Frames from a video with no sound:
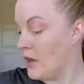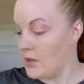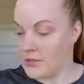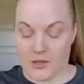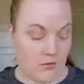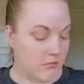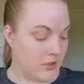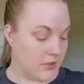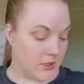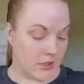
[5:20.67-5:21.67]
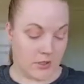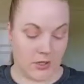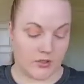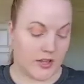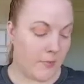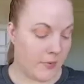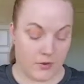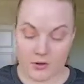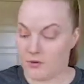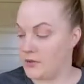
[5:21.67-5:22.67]
So that's a good little tip. You
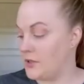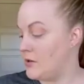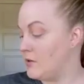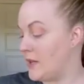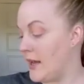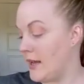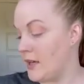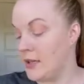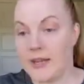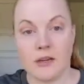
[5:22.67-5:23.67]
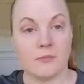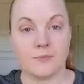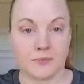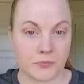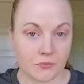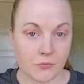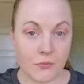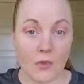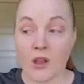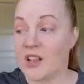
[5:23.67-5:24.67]
can always use a clean
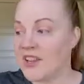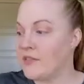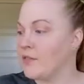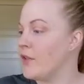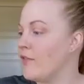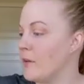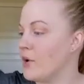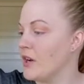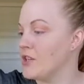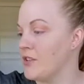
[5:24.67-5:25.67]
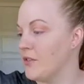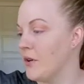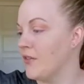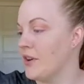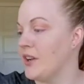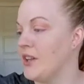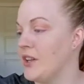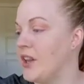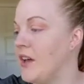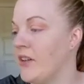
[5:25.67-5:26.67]
fluffy brush if you ever get a
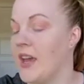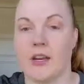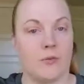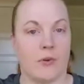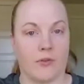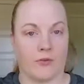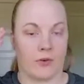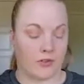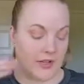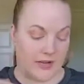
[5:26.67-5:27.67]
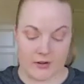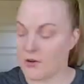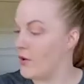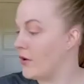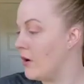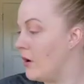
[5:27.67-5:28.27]
little heavy-handed with your first lay down color.